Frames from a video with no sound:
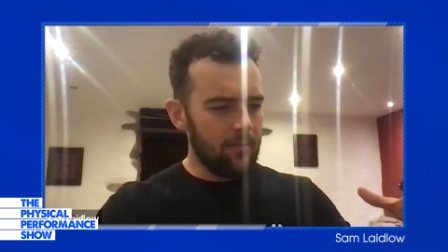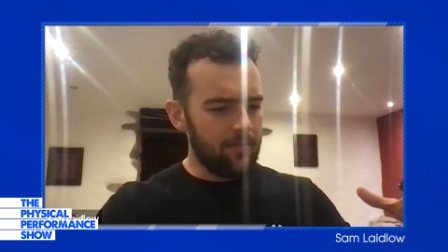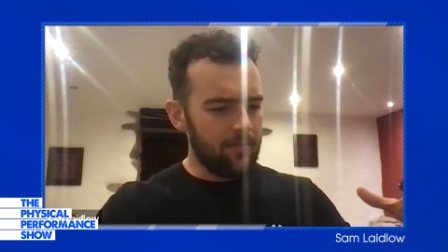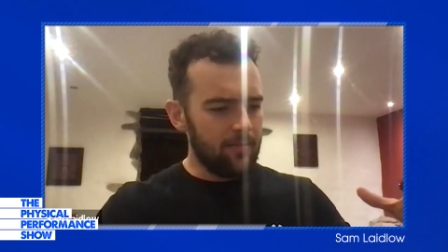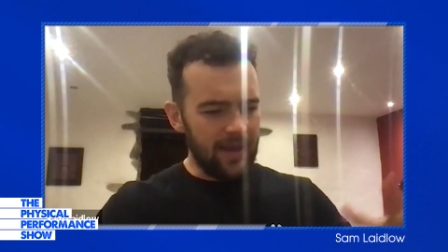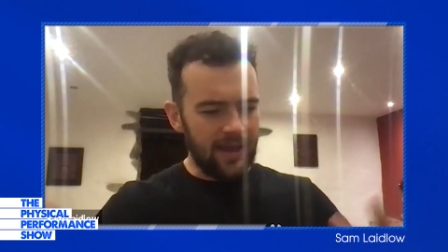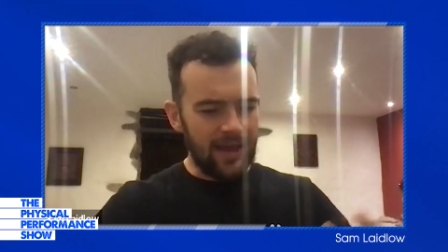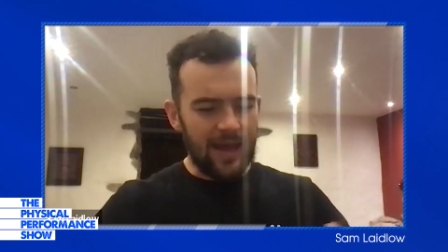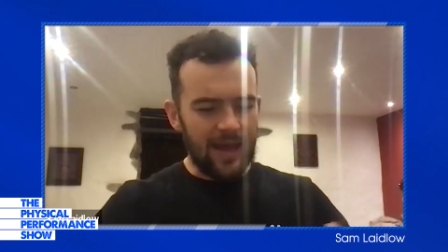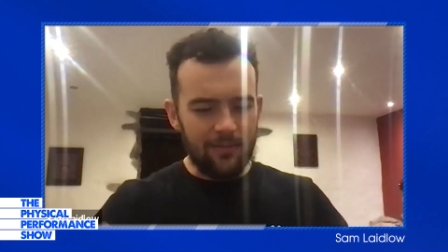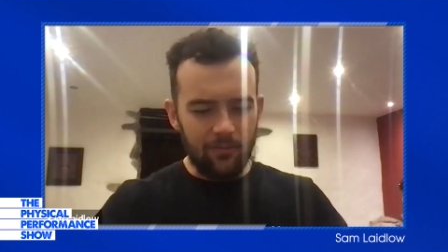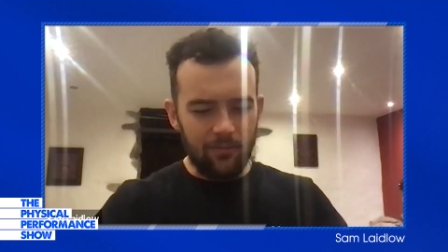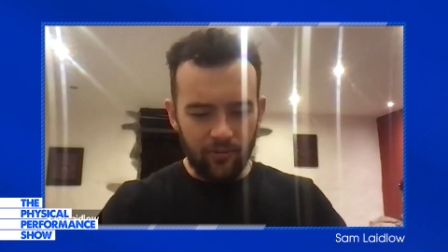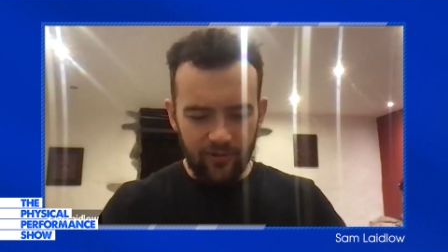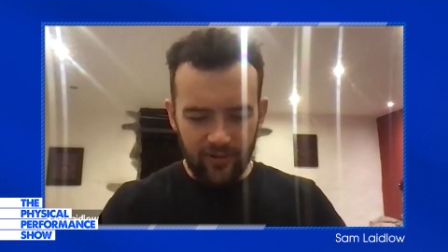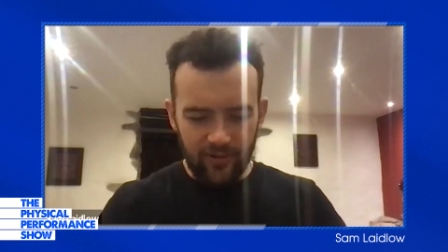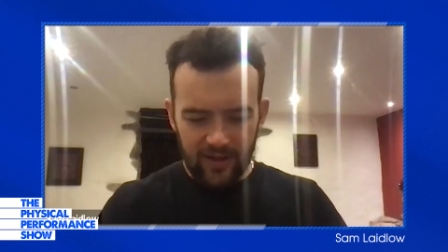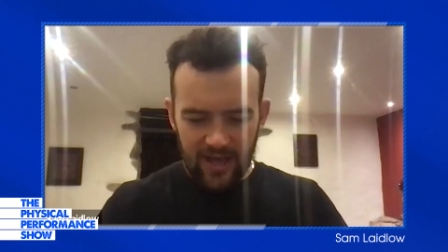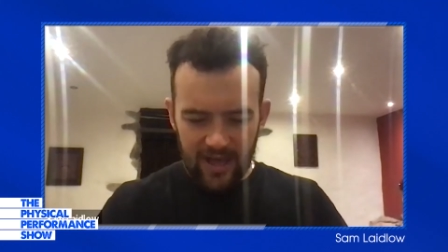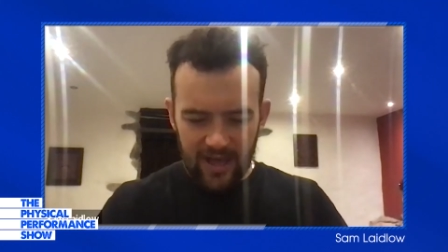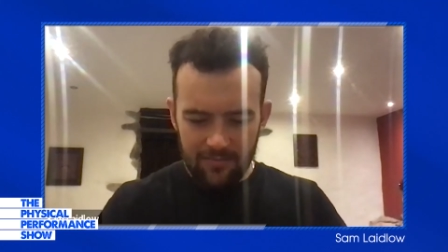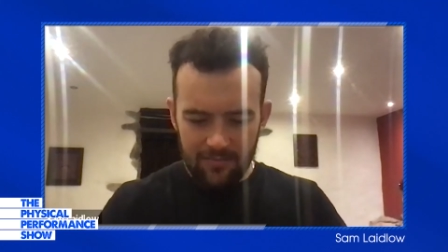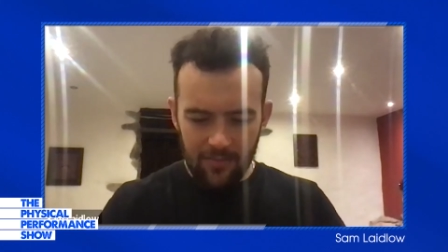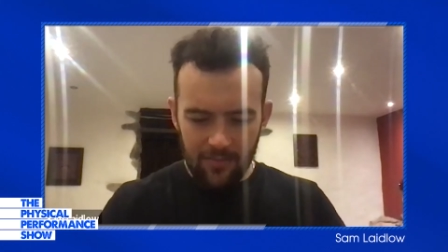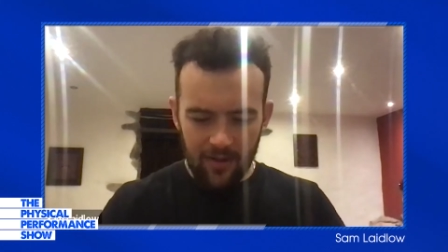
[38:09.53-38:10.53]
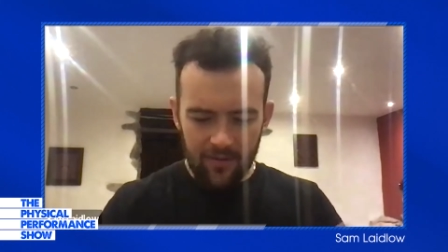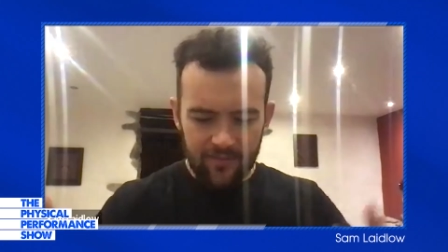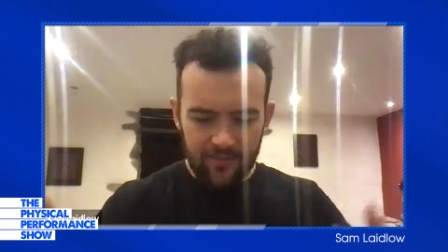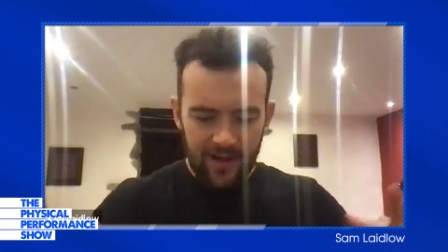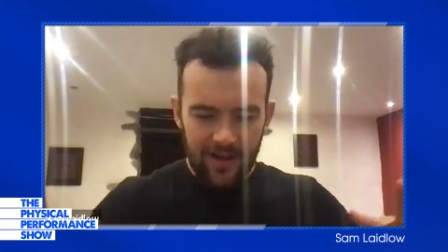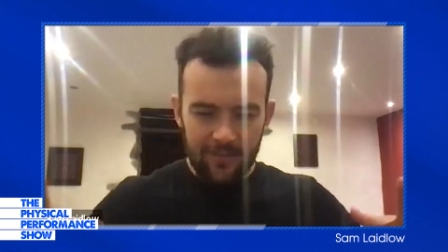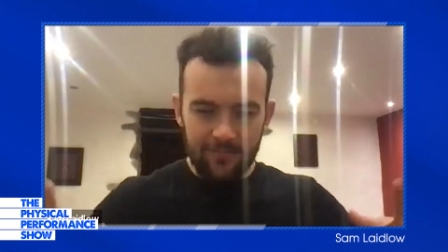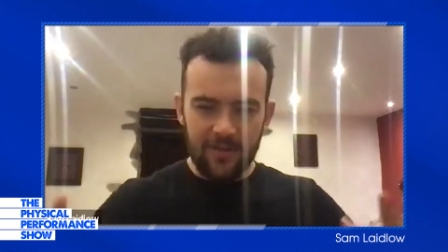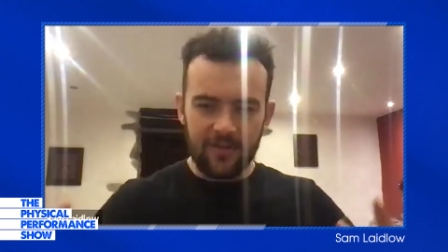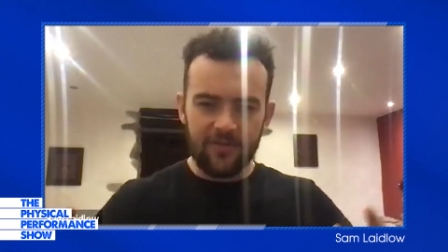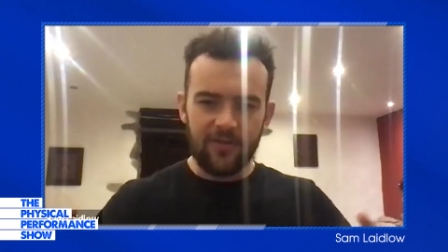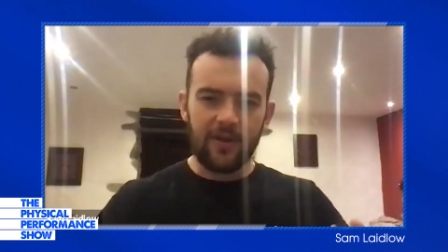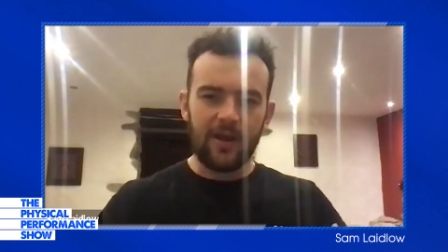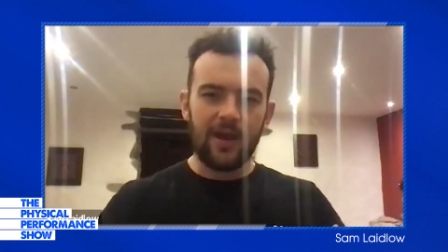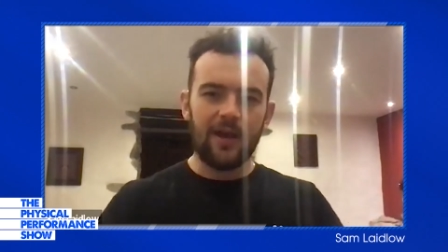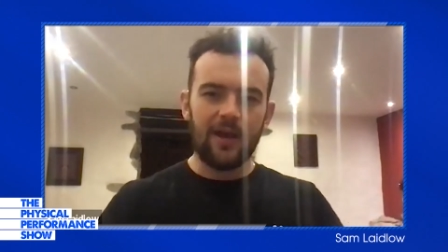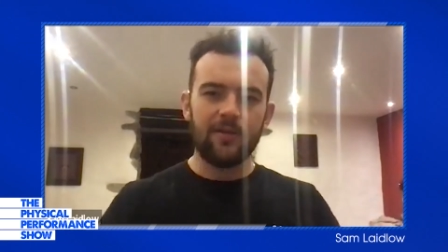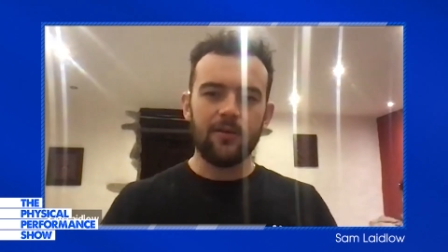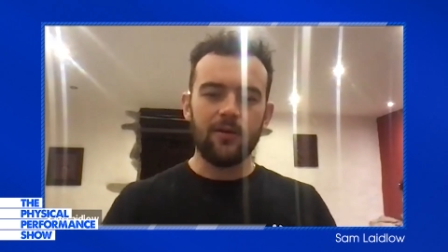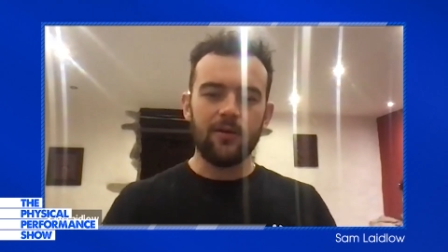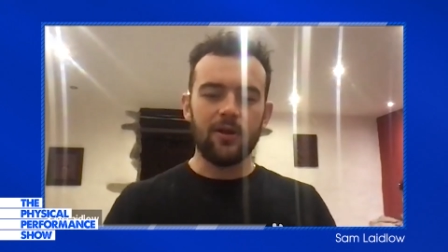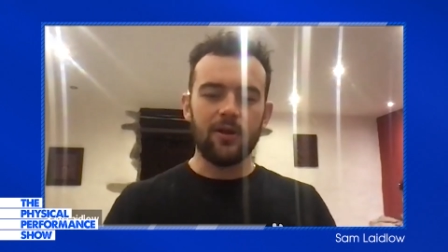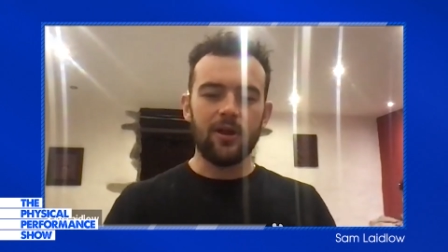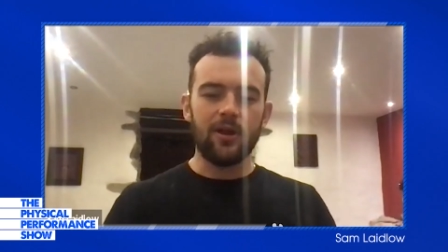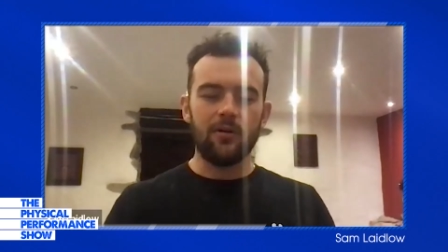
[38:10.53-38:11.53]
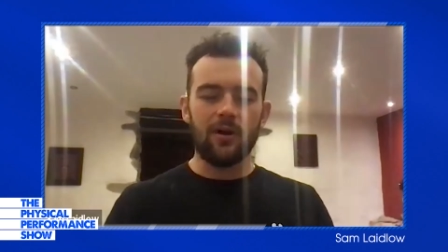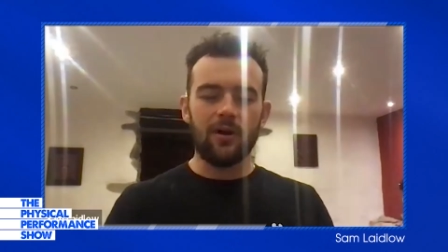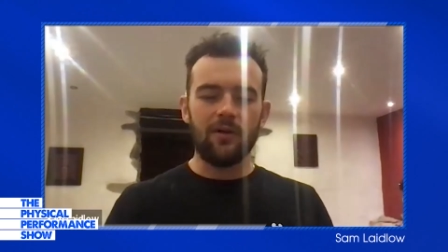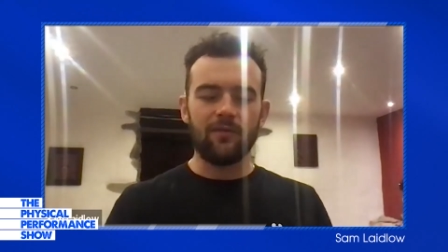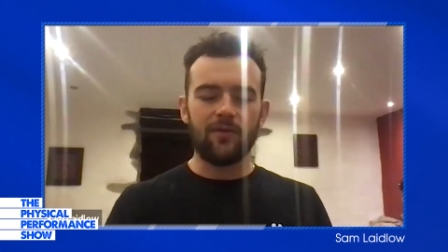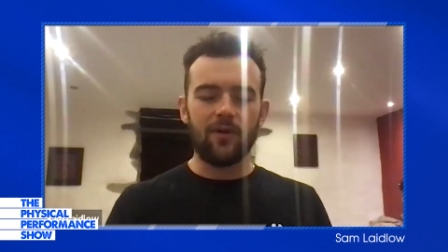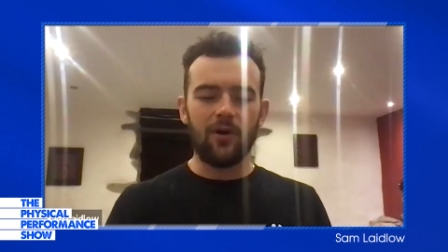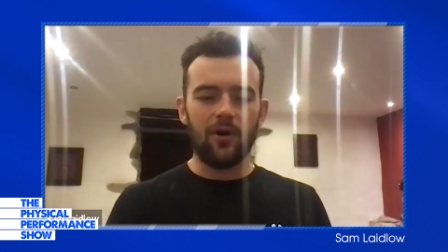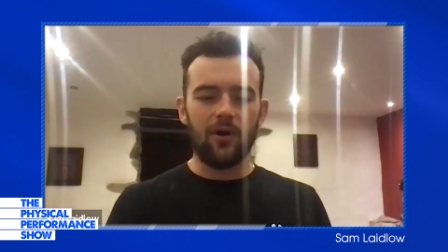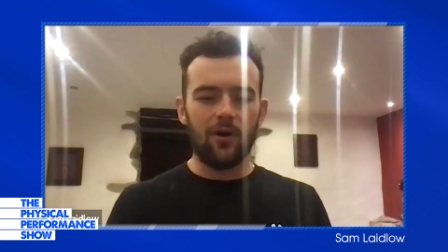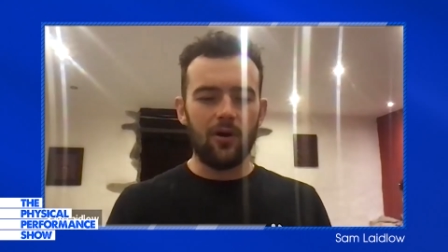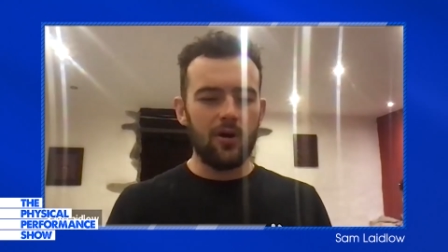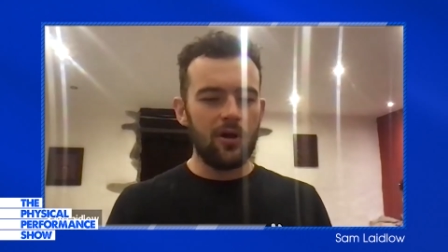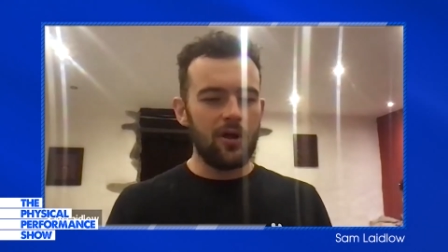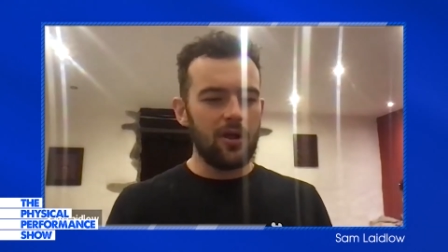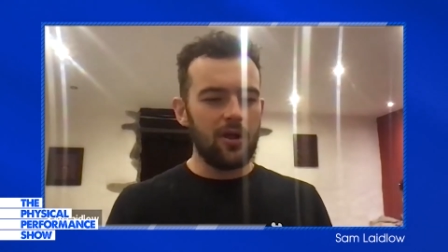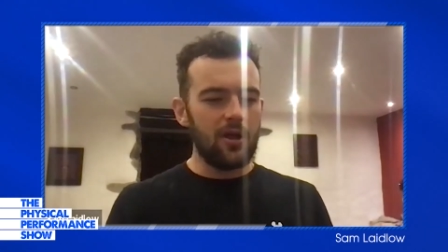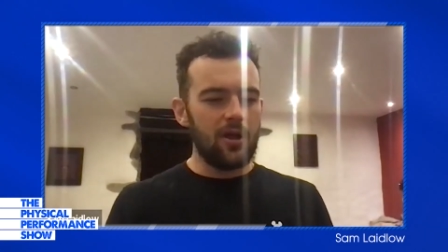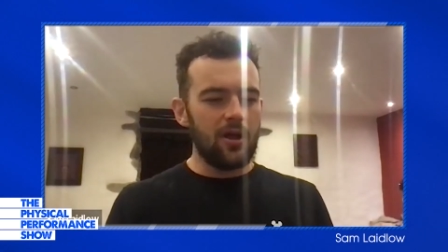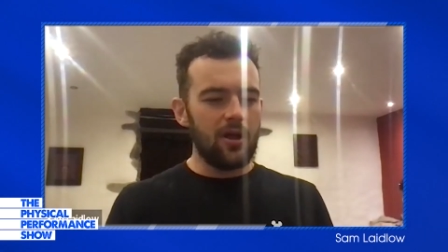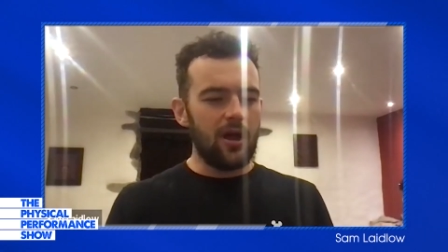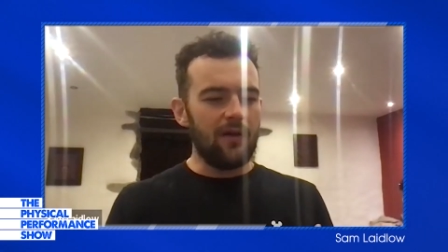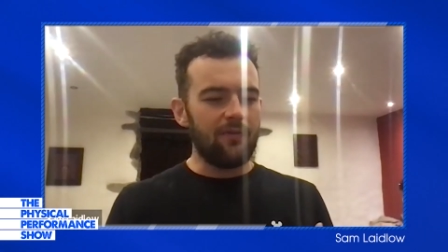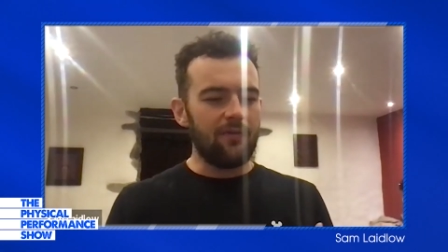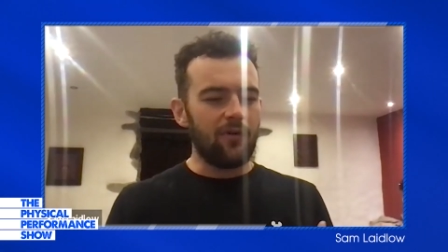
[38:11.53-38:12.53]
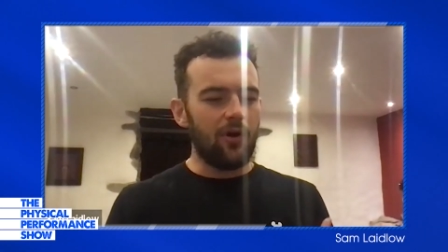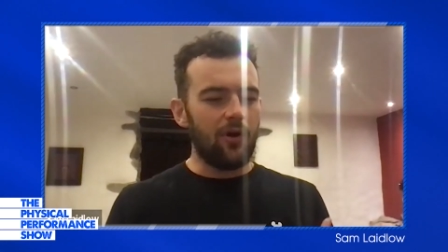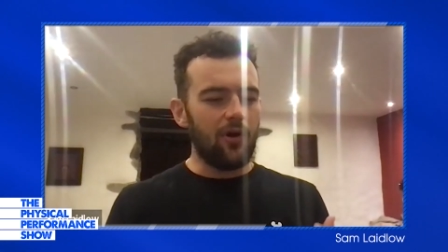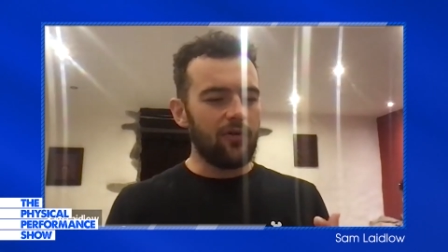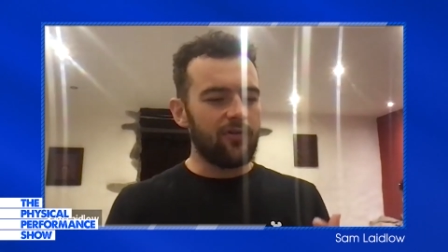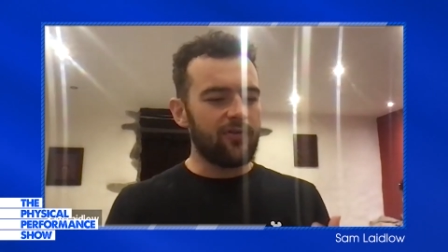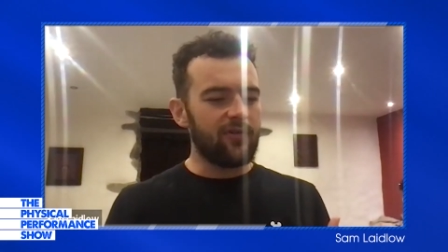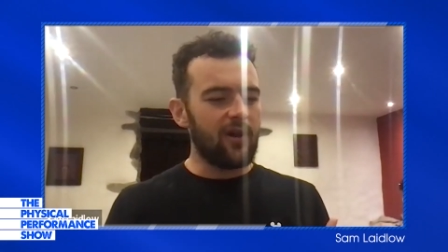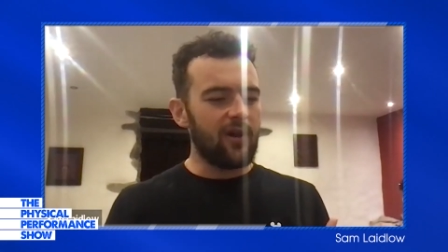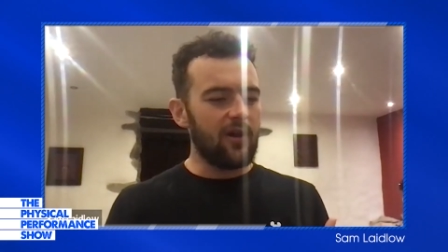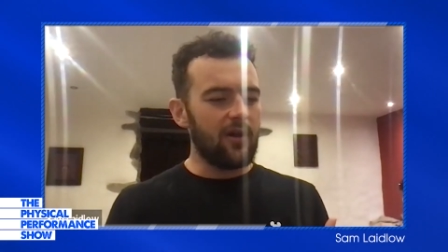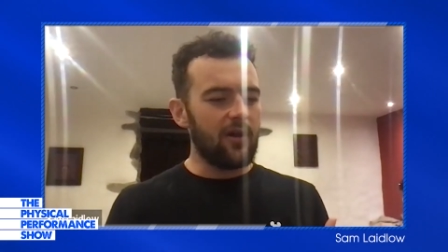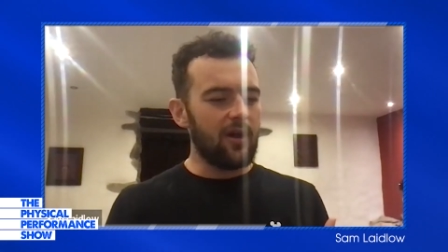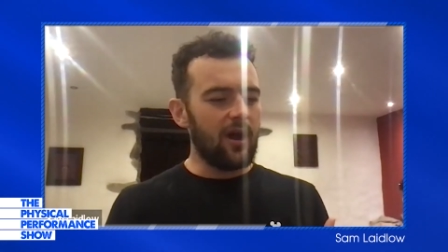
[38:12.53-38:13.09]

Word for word: being able to keep my family together. You know, if I was